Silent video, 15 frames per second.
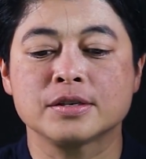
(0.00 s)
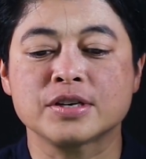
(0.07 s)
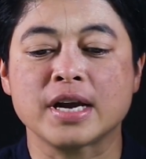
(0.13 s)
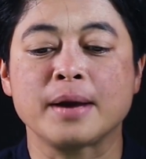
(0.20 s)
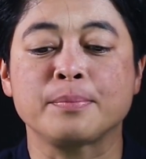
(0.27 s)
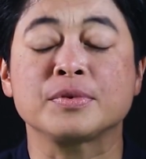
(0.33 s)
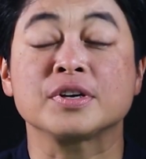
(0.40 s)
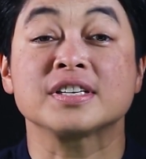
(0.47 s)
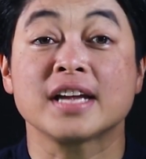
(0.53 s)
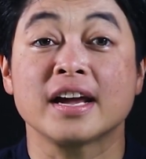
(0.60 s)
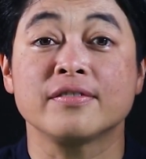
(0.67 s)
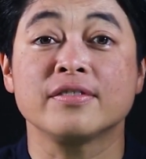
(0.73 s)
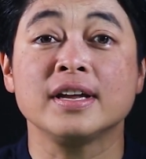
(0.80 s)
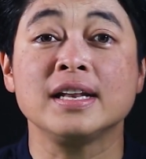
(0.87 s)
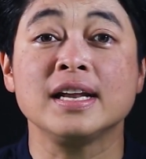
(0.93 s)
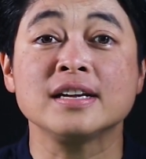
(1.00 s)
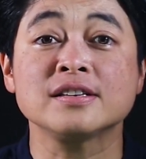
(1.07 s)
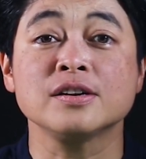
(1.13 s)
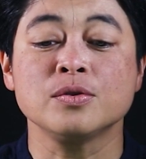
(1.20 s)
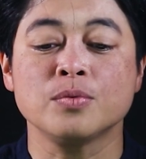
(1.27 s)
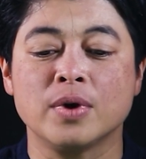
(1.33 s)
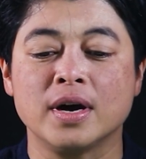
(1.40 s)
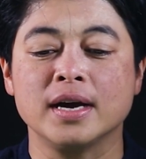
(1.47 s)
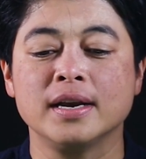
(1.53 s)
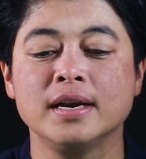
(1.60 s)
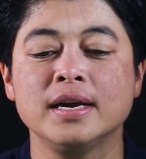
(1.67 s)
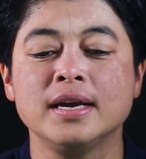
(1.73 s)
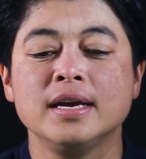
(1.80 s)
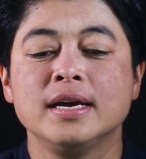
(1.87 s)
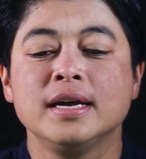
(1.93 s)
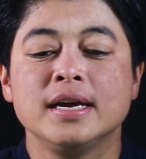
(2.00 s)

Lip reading: Chapter 7, Lesson 1,